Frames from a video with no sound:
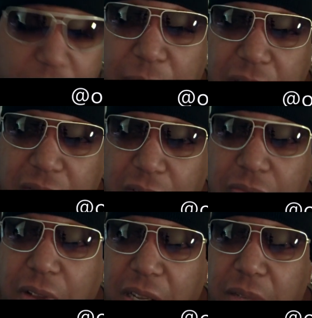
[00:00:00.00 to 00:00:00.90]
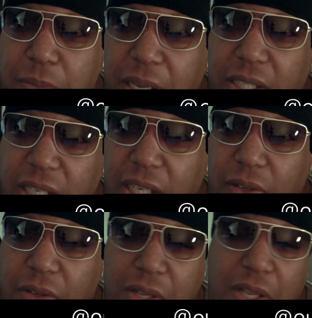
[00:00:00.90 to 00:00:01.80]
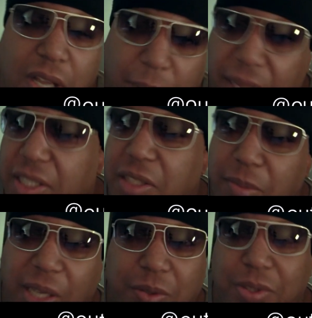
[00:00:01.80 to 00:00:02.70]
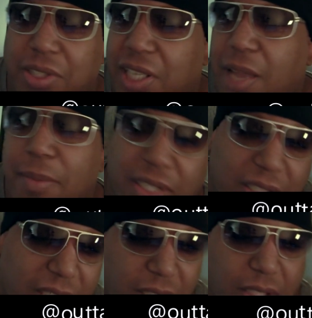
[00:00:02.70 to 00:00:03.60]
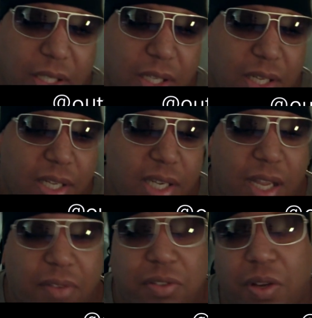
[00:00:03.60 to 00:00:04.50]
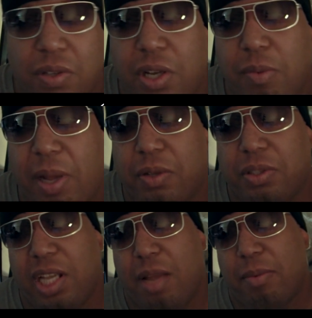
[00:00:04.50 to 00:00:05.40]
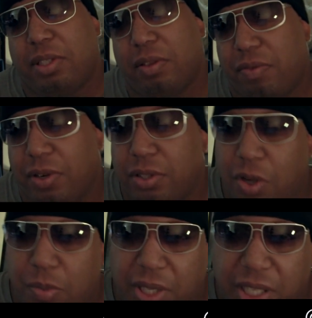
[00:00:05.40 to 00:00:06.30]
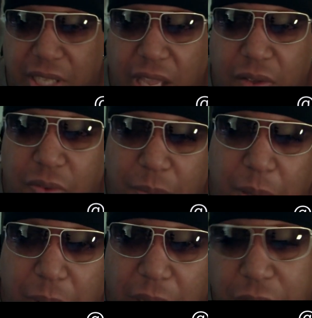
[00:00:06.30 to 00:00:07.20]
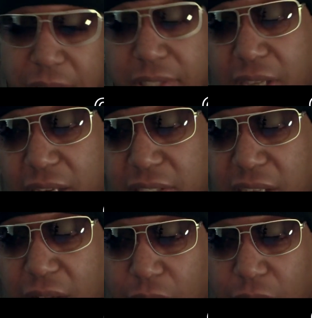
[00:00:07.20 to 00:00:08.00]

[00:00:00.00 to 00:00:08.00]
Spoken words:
too much of a fucking big deal about this Michael Samuelson. Now, if you don't know, Michael Samuelson is the first openly gay football player, you can say this now,